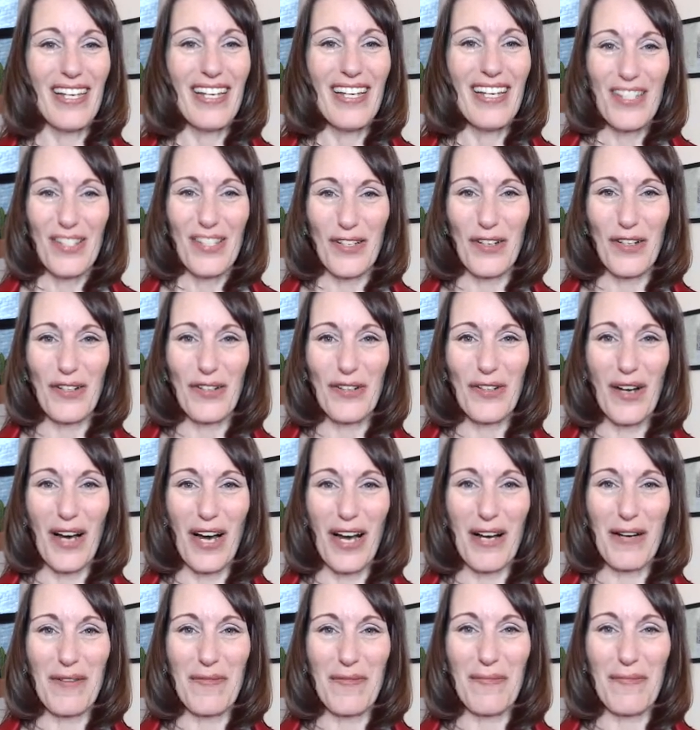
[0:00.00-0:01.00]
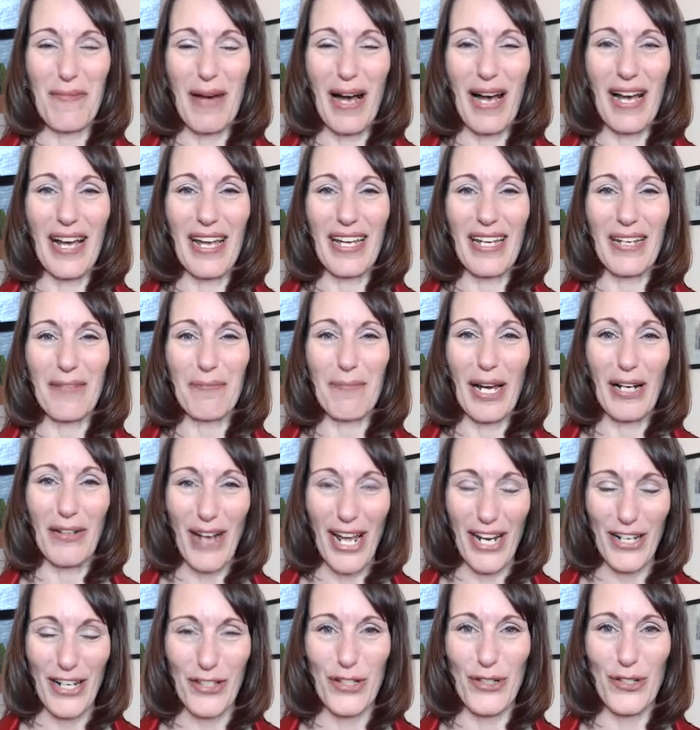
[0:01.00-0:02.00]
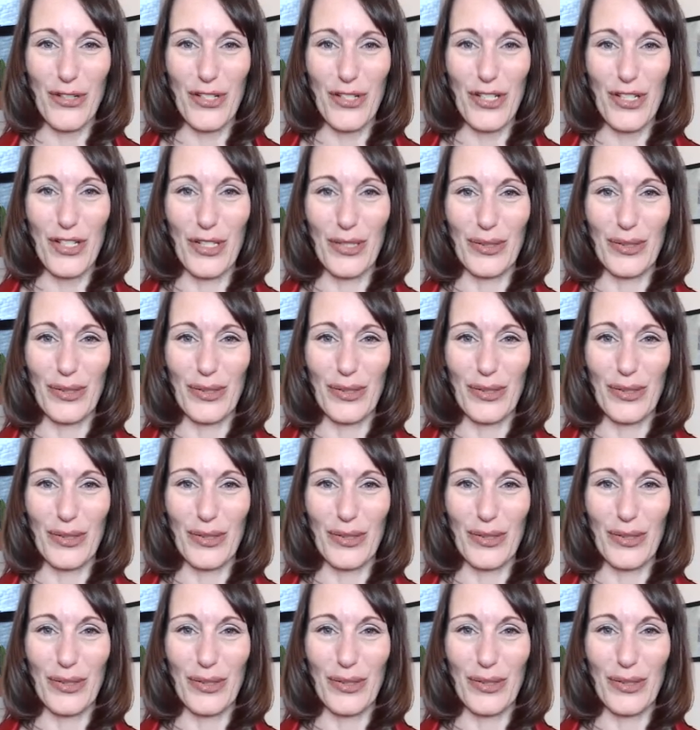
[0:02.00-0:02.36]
So my gratitude to you.